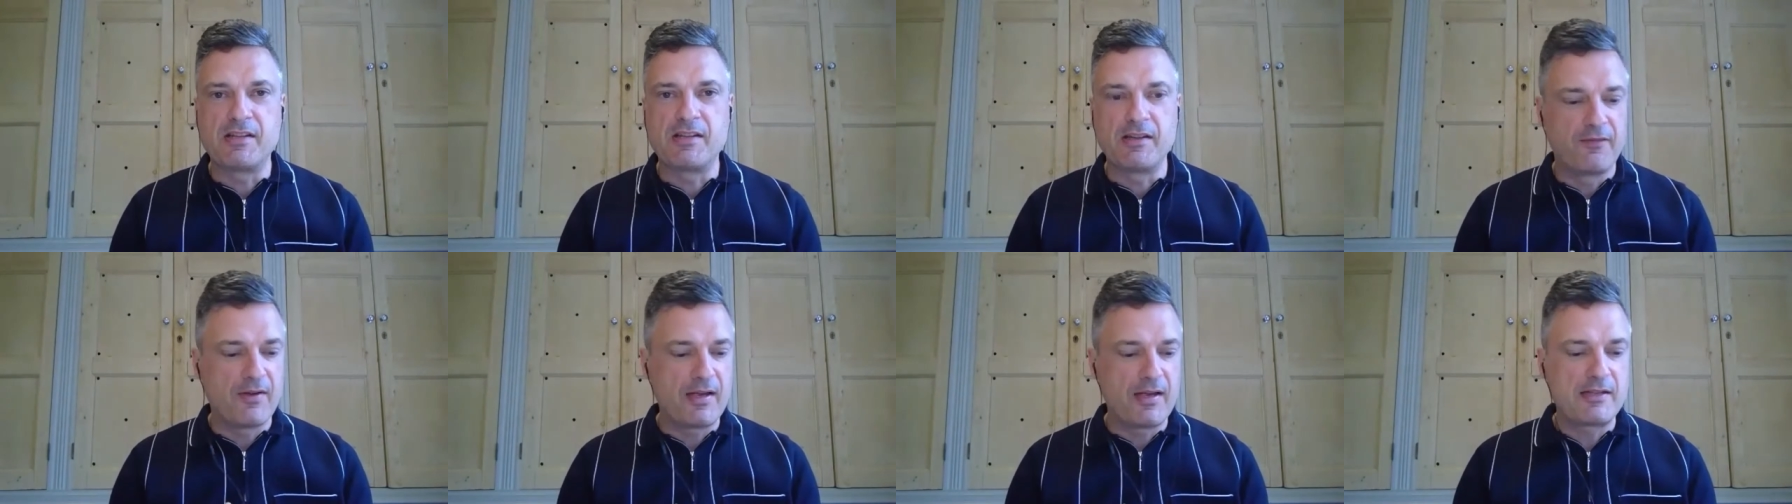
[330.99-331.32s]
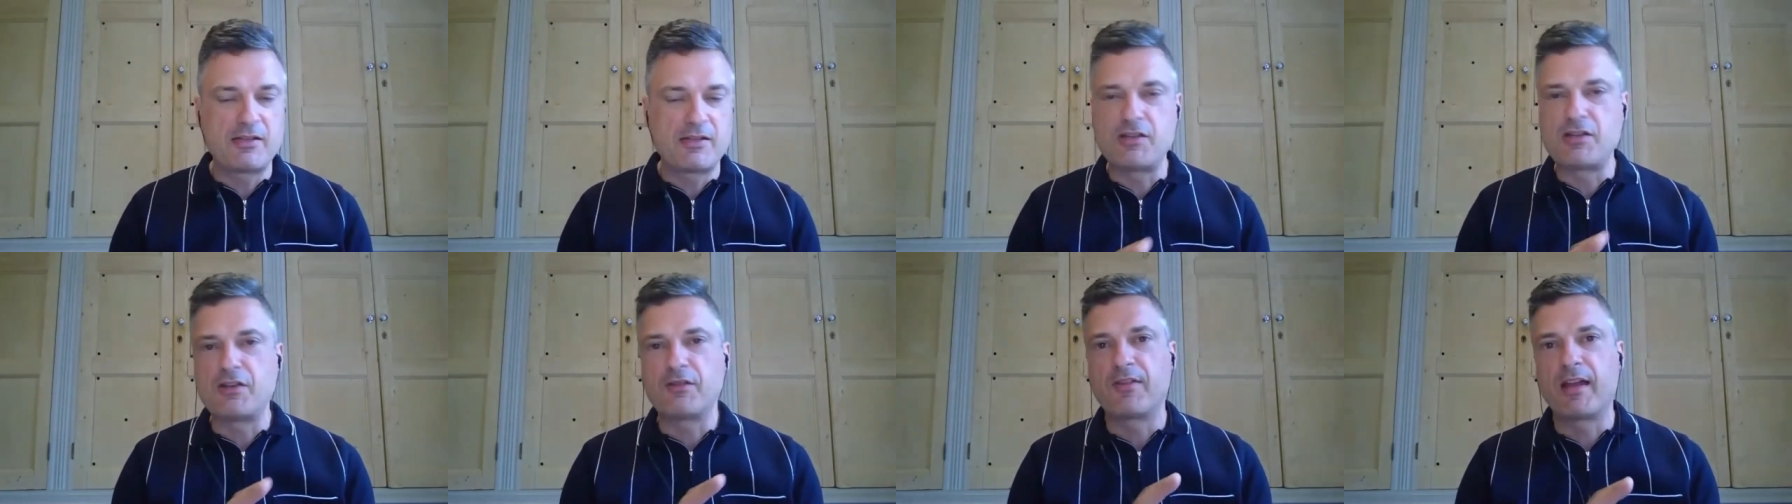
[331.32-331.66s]
The
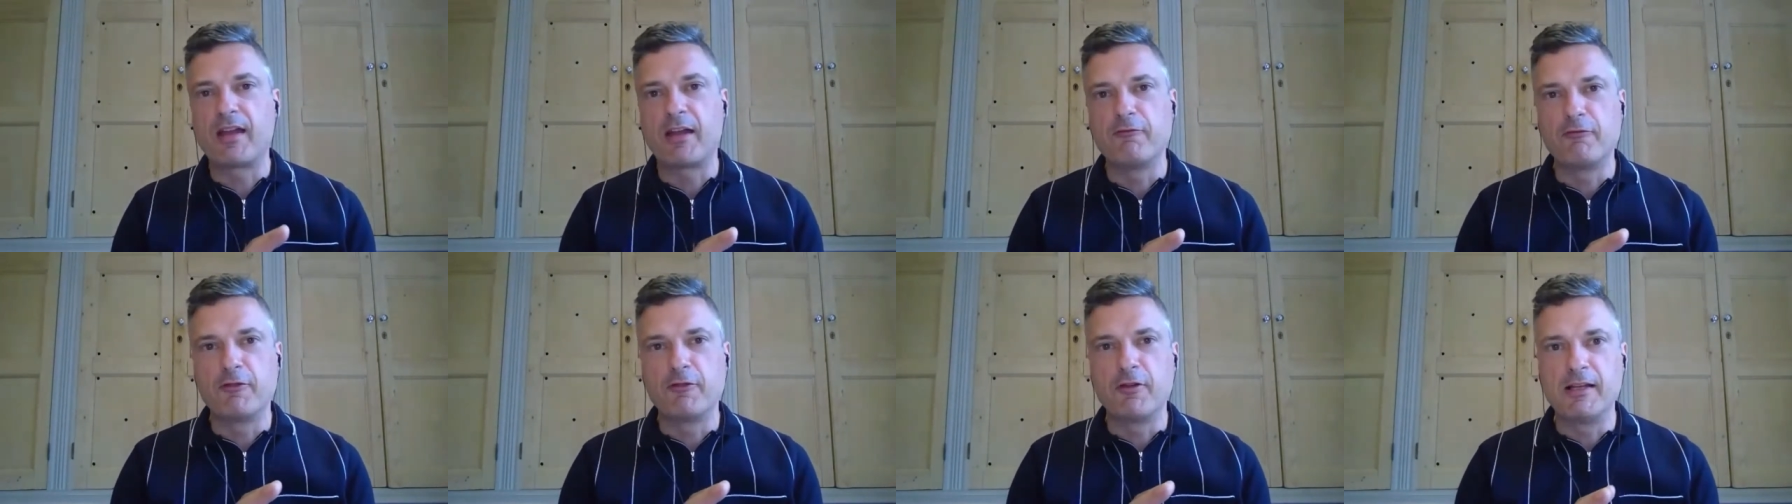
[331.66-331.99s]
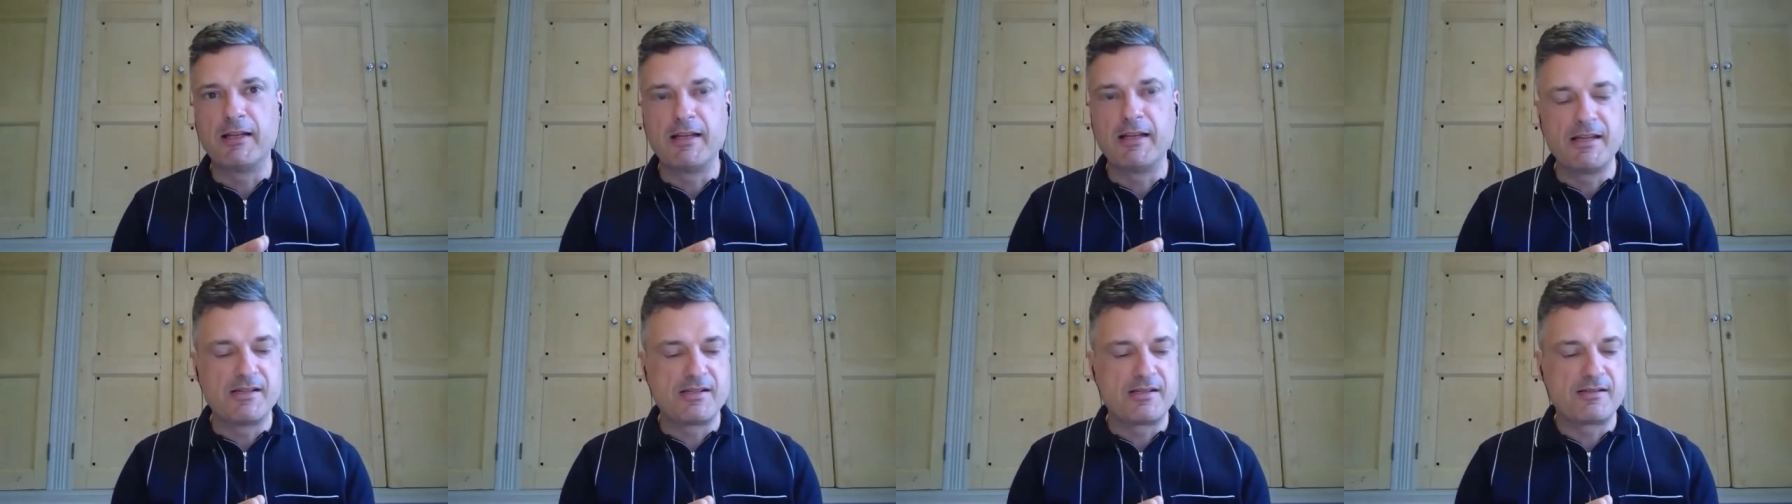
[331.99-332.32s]
advantage of that
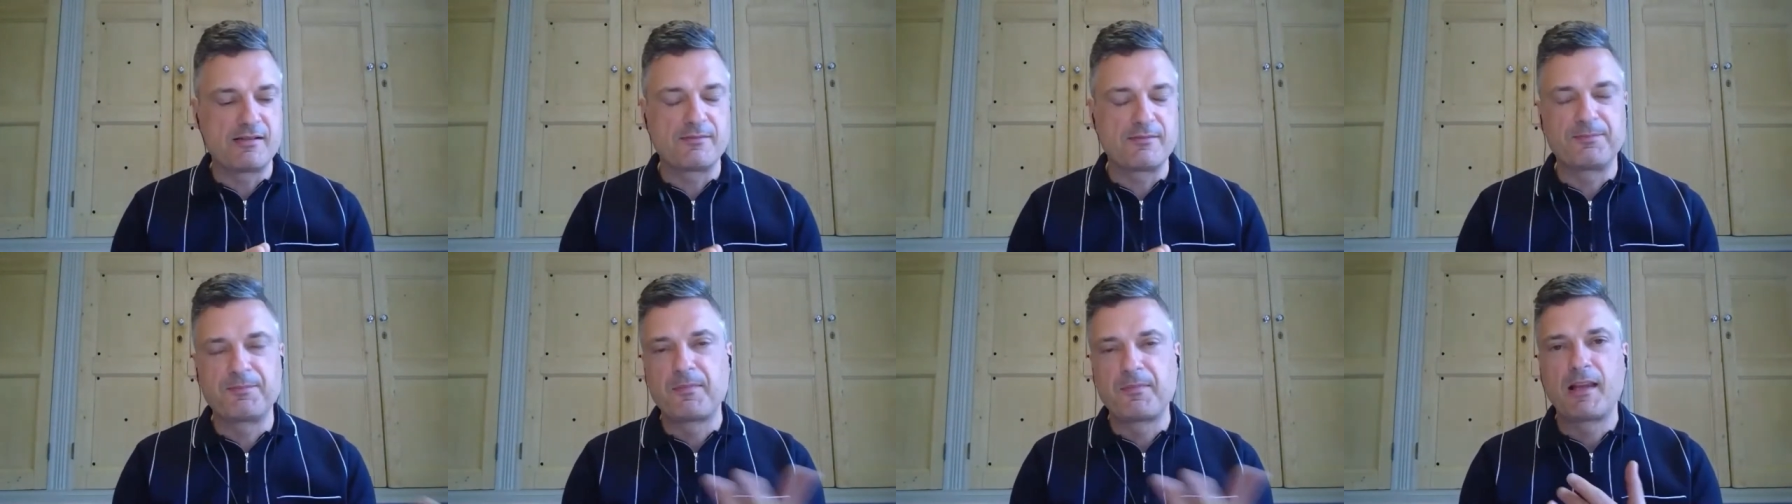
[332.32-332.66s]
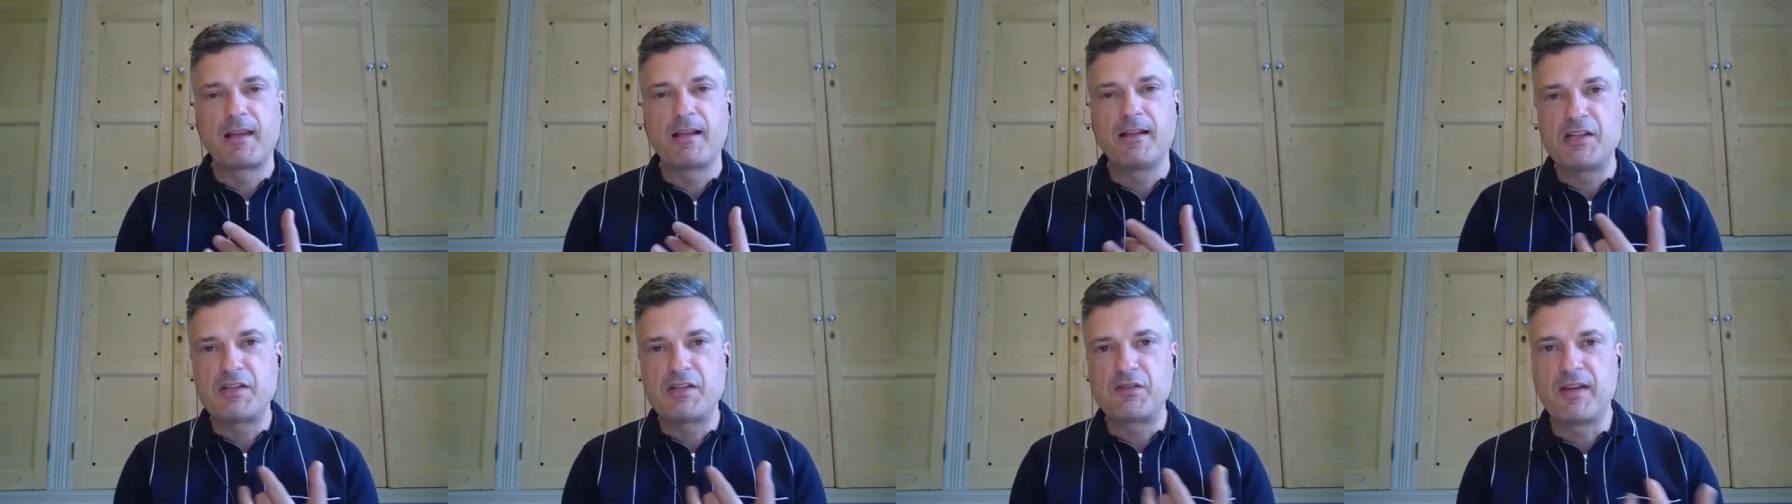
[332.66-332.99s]
really is,
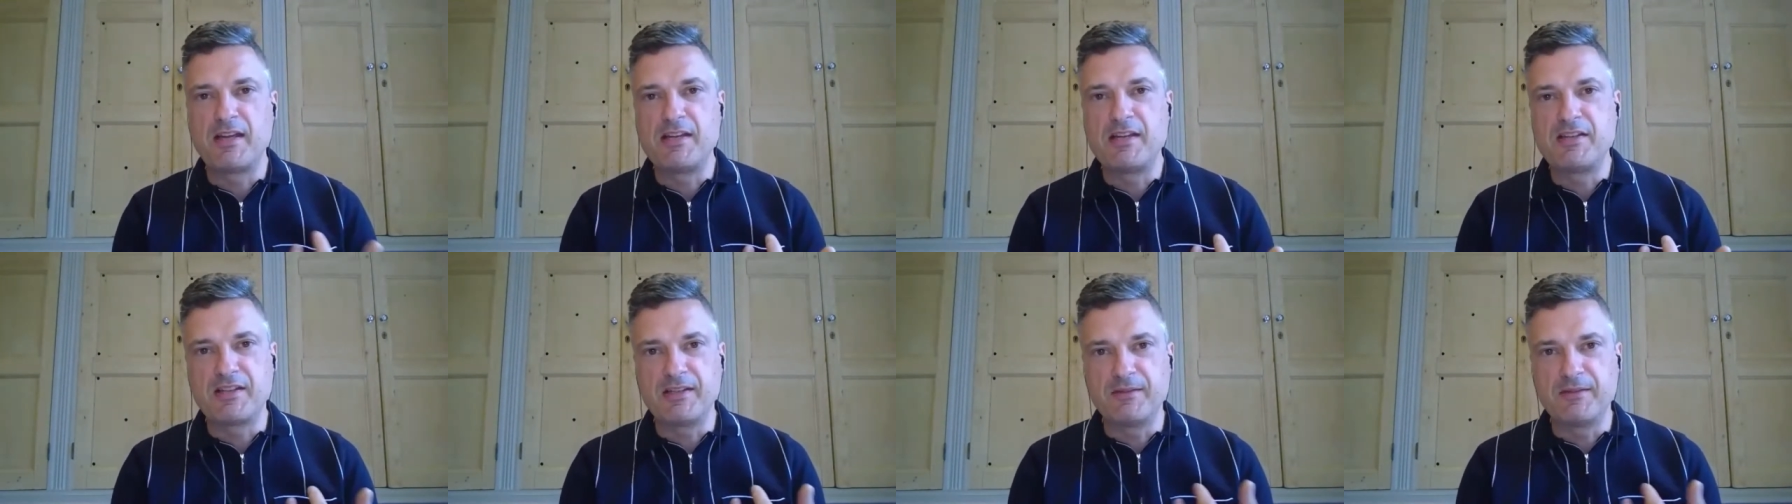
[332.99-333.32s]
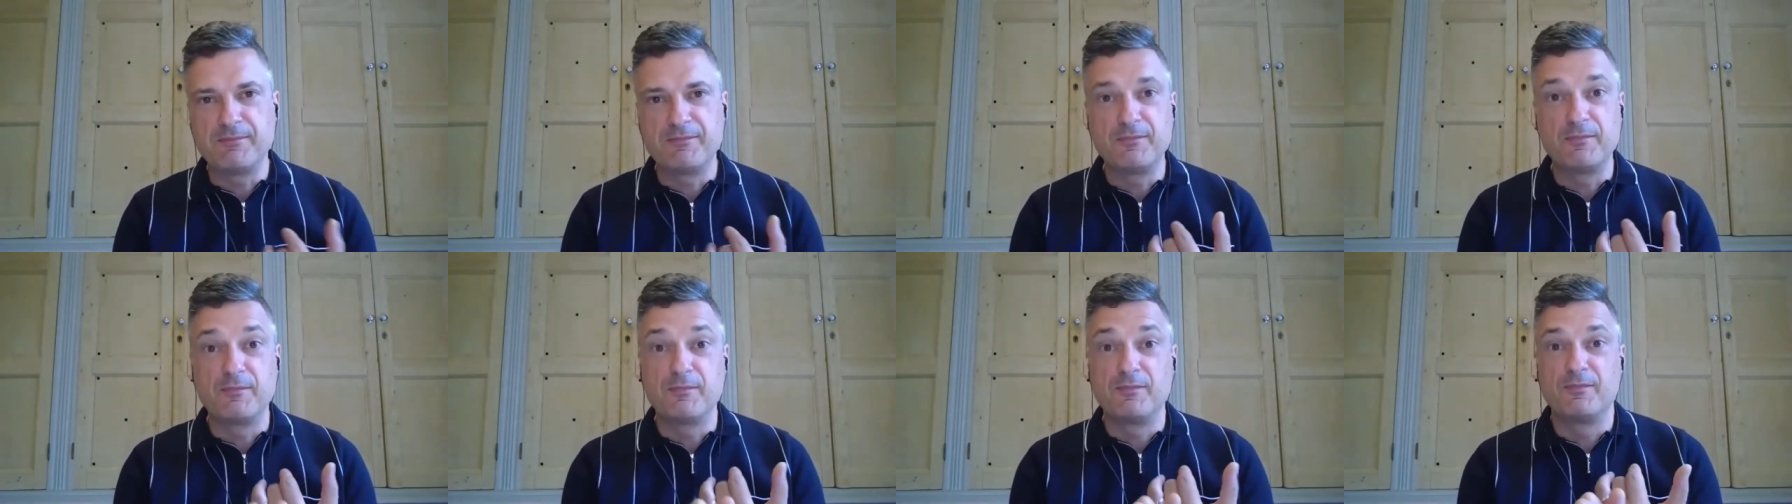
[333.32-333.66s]
let's face it,